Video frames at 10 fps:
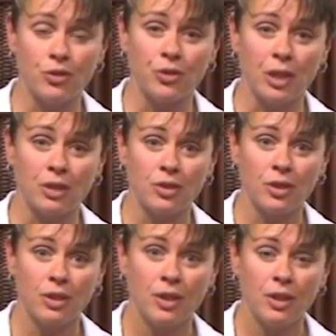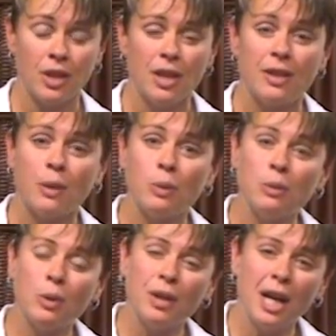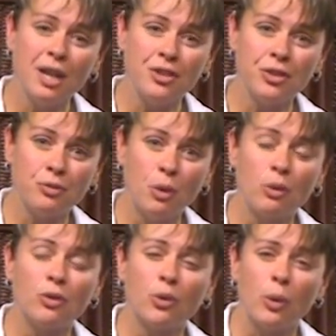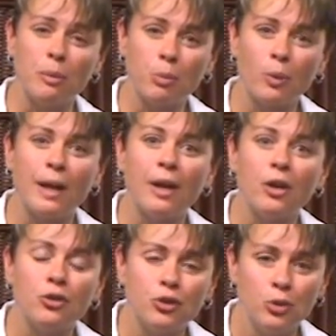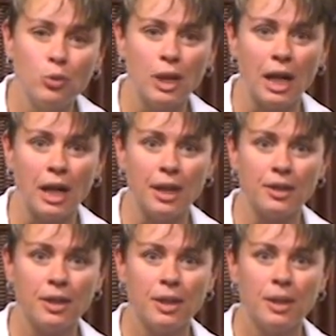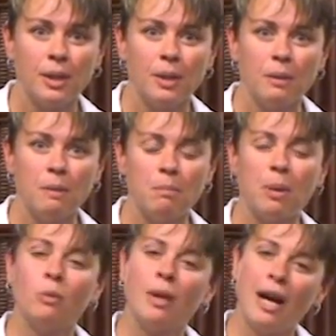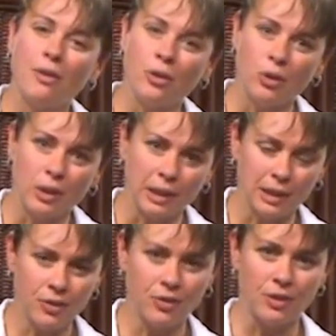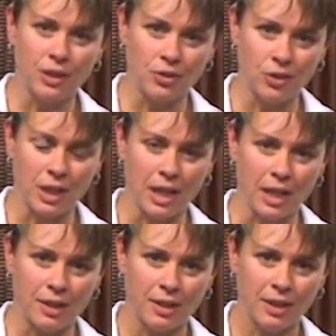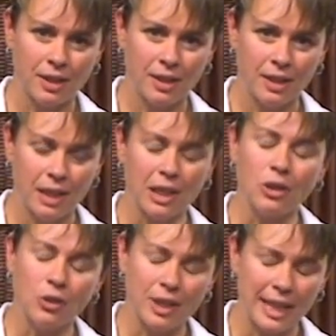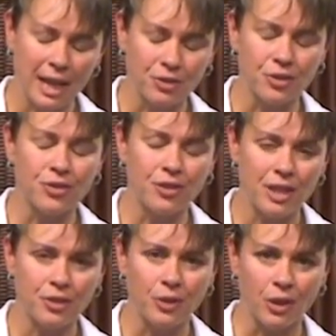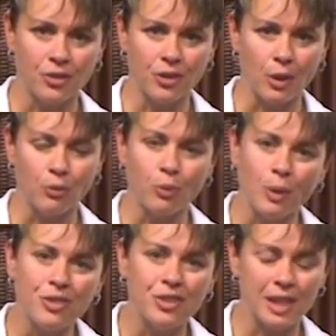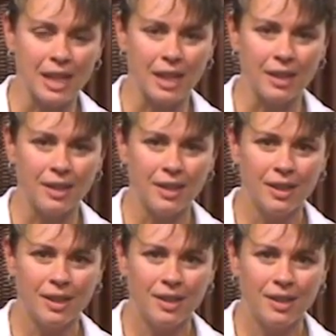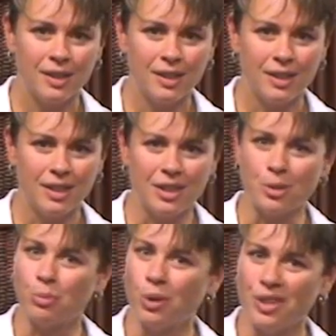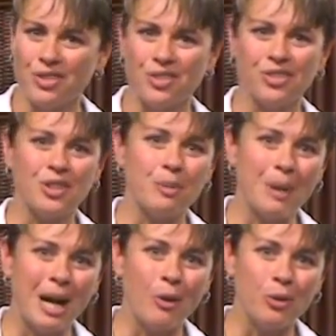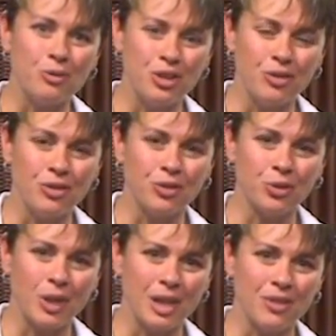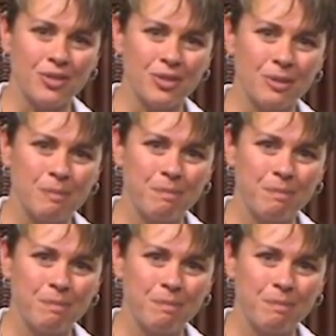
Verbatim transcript: District. That we will not just focus on prayer to God, but rather listening to God and learning how to center ourselves once again in the presence and the power of Jesus Christ.